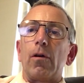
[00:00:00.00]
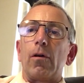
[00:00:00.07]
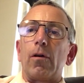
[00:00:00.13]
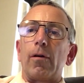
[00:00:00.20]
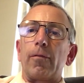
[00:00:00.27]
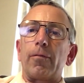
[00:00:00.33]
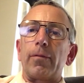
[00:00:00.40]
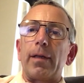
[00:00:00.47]

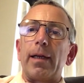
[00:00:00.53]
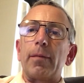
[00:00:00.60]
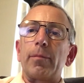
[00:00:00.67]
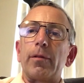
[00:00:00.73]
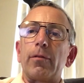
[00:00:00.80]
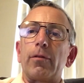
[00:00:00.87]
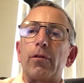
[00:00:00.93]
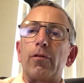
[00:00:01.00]

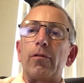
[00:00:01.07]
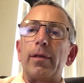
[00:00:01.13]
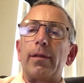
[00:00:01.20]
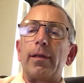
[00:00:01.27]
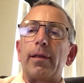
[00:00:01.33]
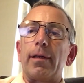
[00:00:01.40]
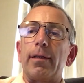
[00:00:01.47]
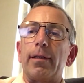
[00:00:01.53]
off-label to treat
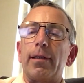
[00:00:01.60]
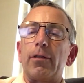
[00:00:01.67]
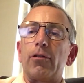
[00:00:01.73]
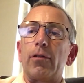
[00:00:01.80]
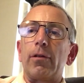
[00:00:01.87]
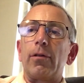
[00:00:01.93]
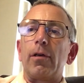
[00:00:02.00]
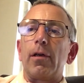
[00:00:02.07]
the
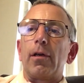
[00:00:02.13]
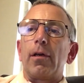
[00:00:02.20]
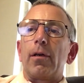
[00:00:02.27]
condition